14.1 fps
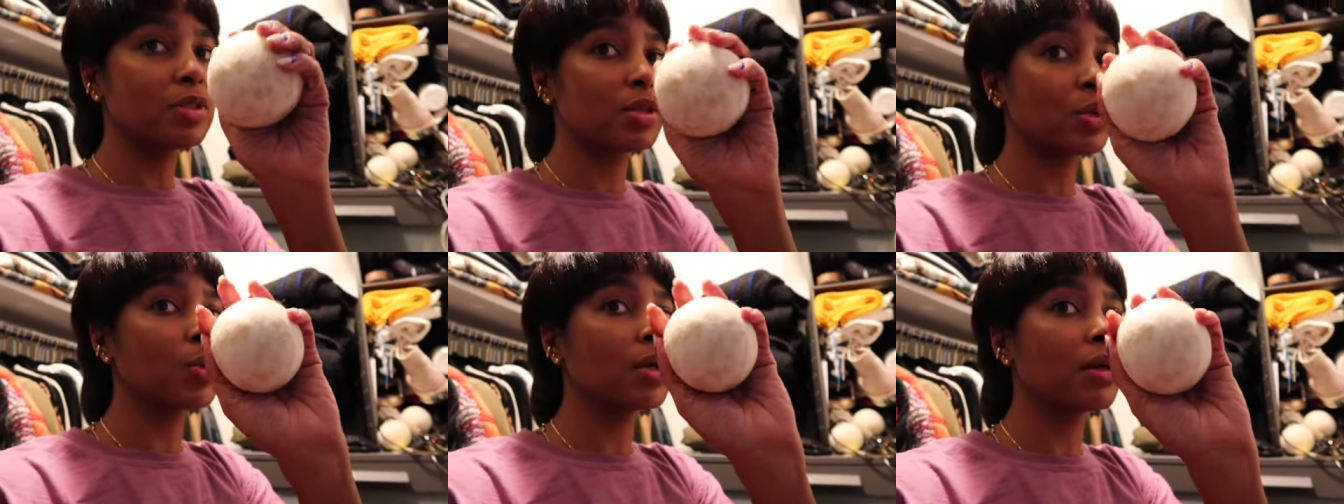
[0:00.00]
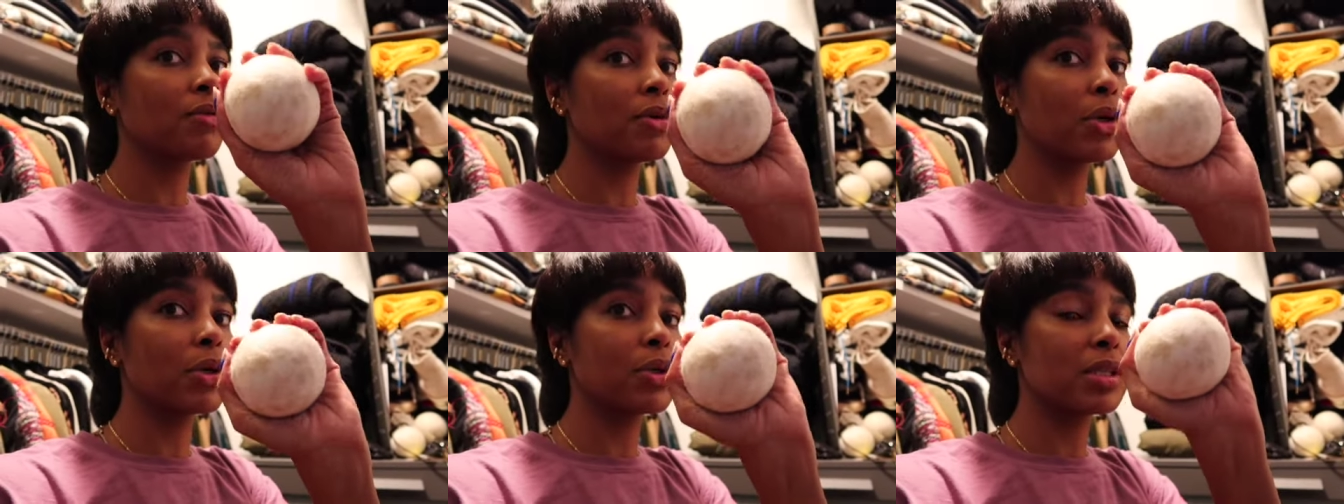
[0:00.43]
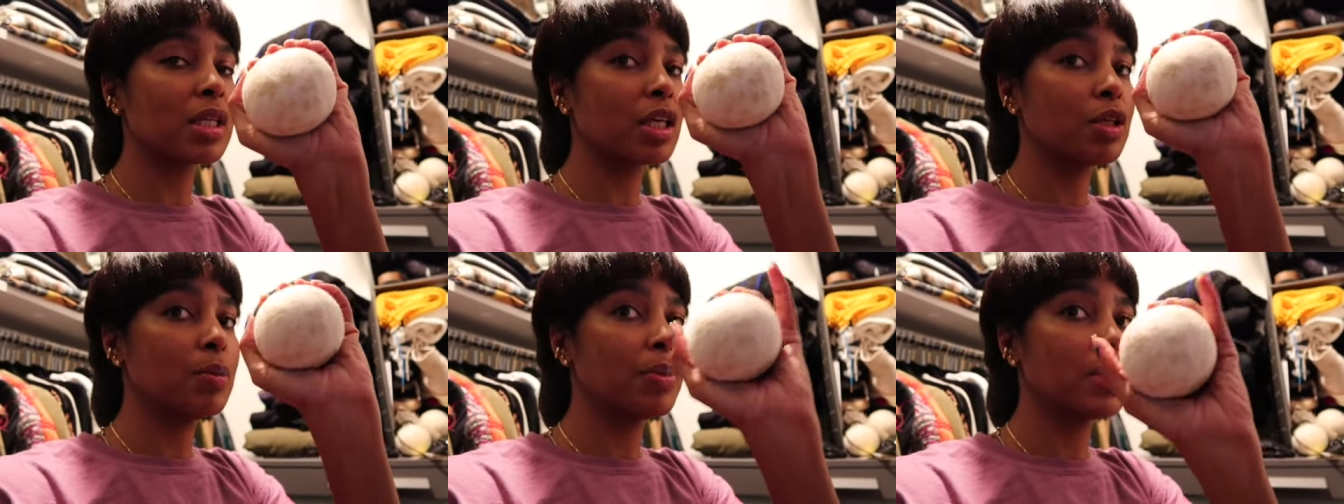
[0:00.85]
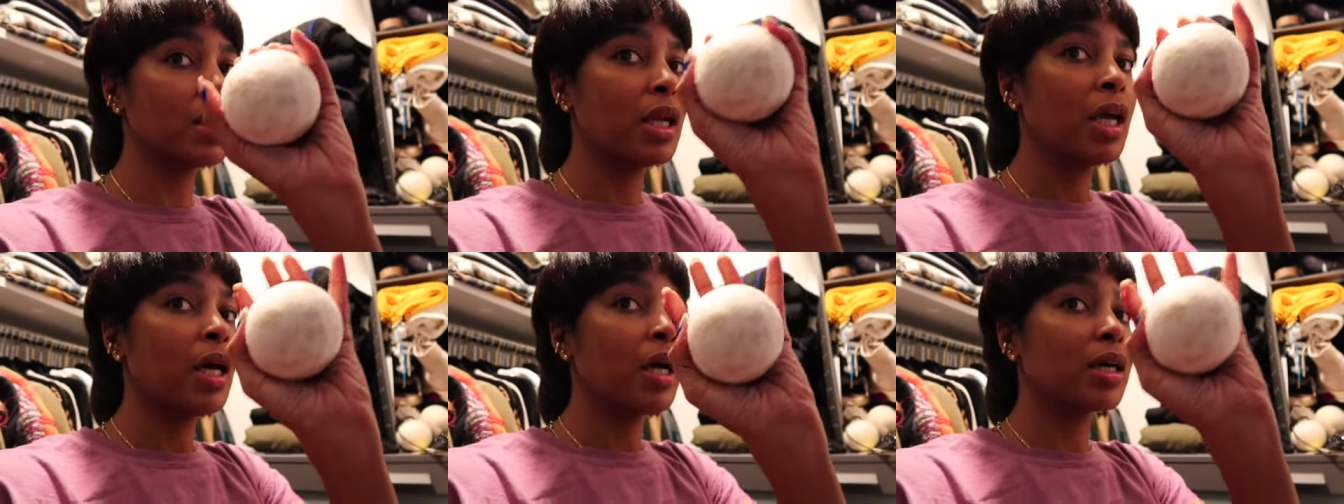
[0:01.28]
Socorra Rose. Like you put
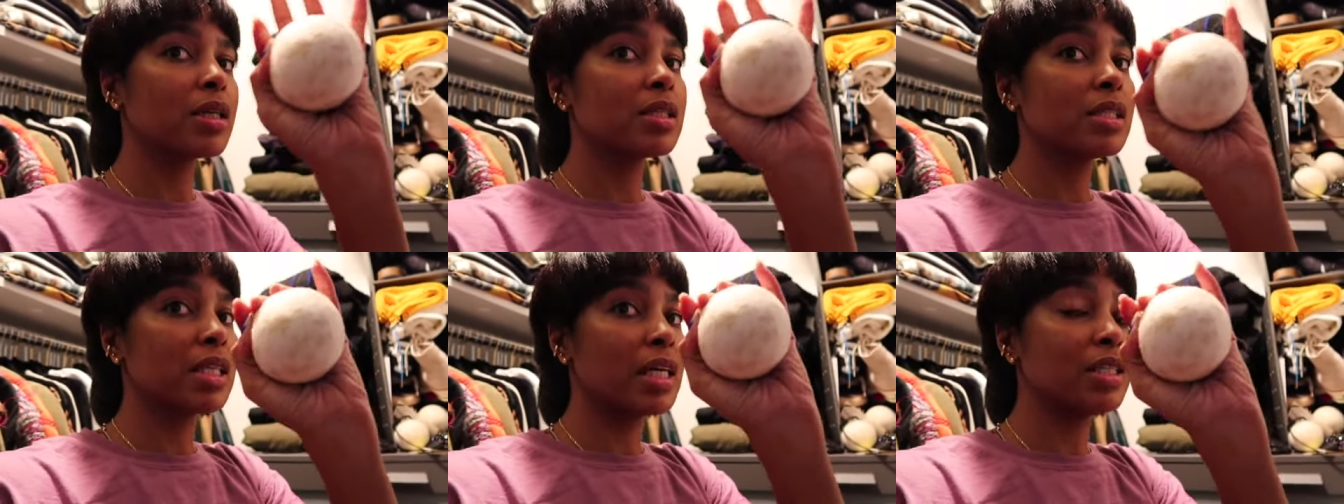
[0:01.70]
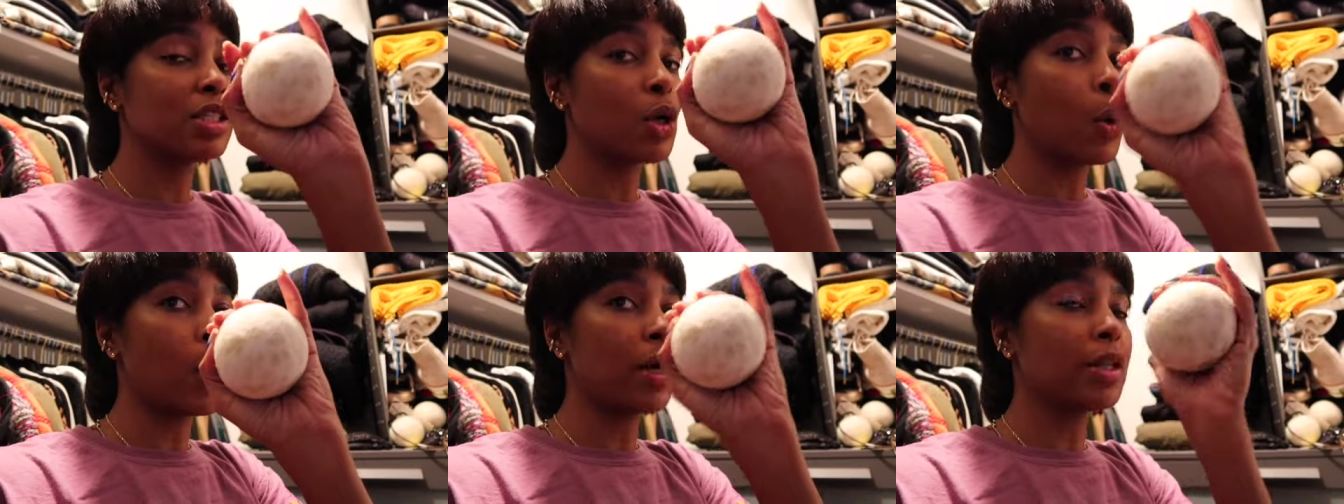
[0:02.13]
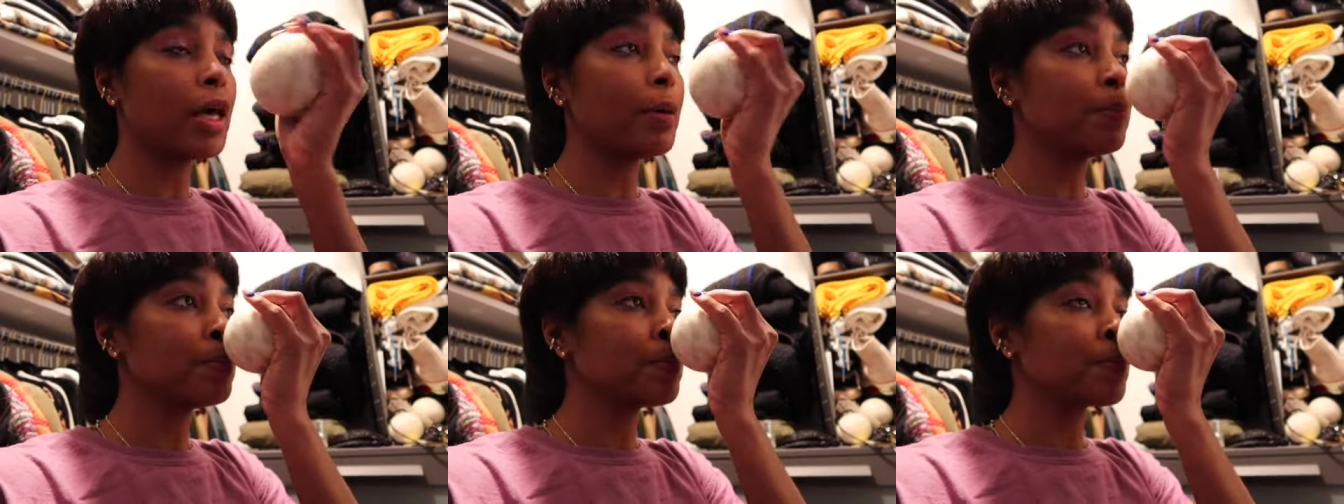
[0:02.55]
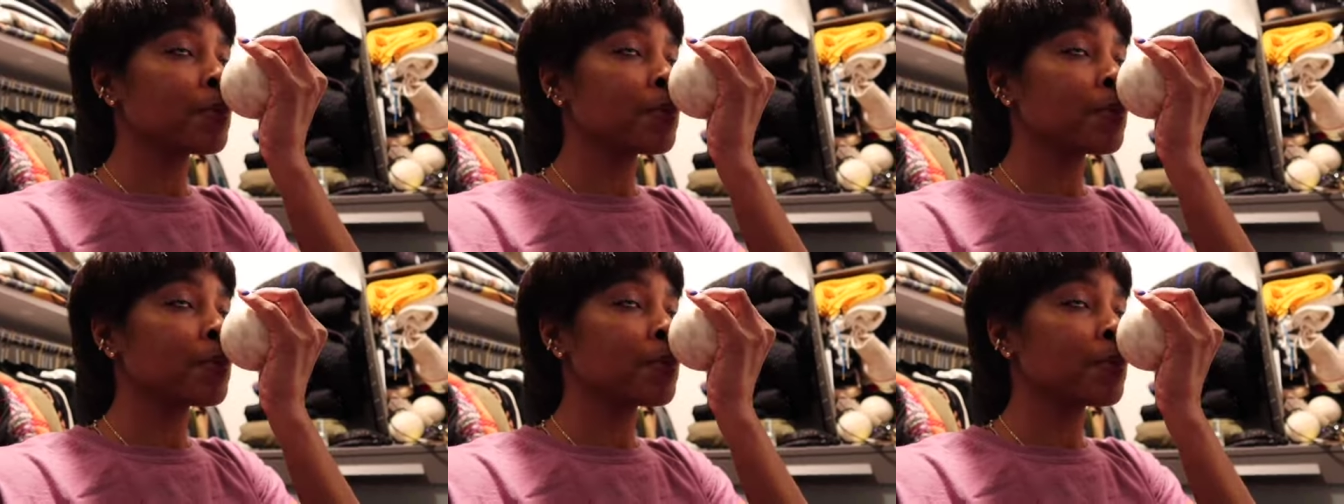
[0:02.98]
her scent on them.